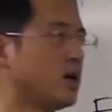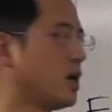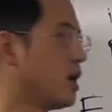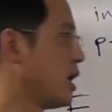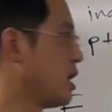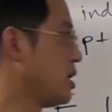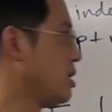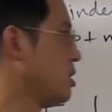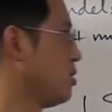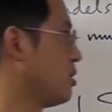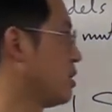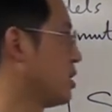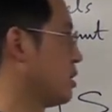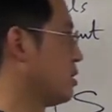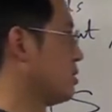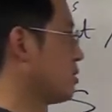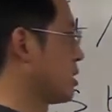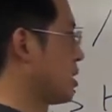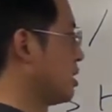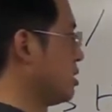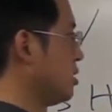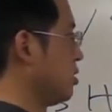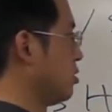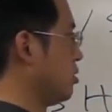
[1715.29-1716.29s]
And you can
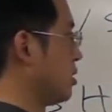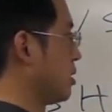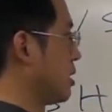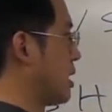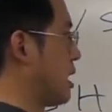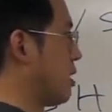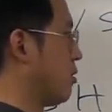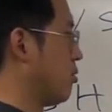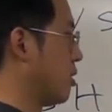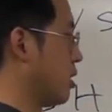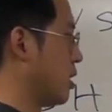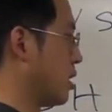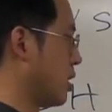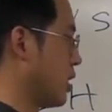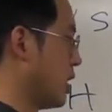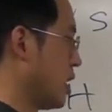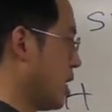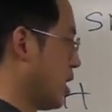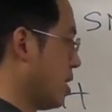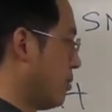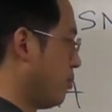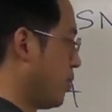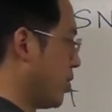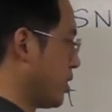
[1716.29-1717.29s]
do it that way.
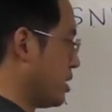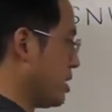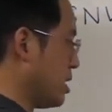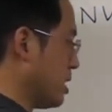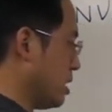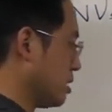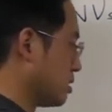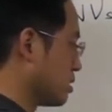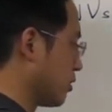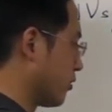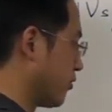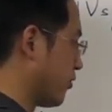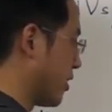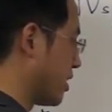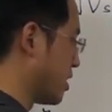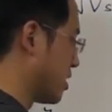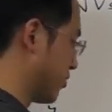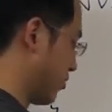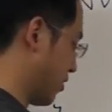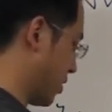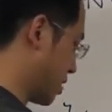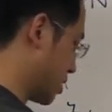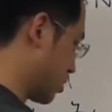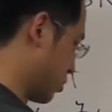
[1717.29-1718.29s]
But in Interphase
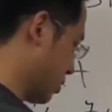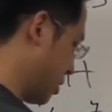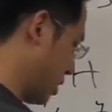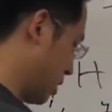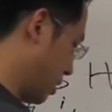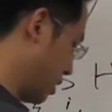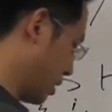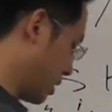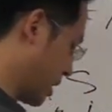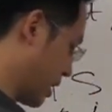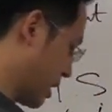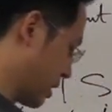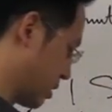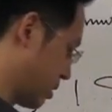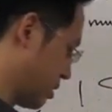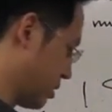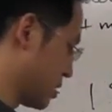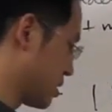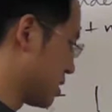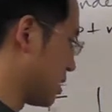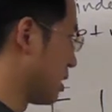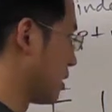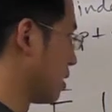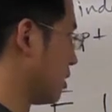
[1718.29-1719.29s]
FISH, when you look at the
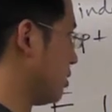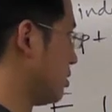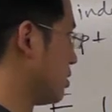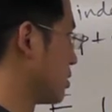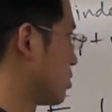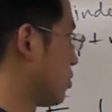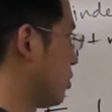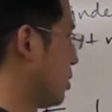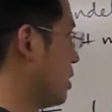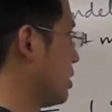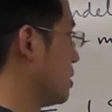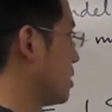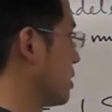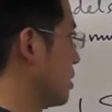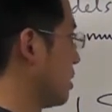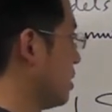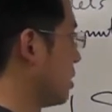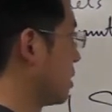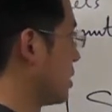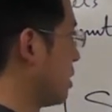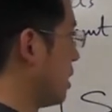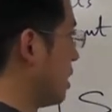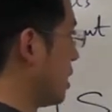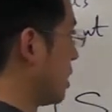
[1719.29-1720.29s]
signals, what does it
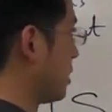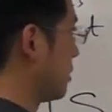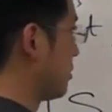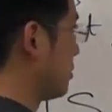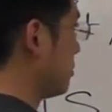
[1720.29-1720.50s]
look like?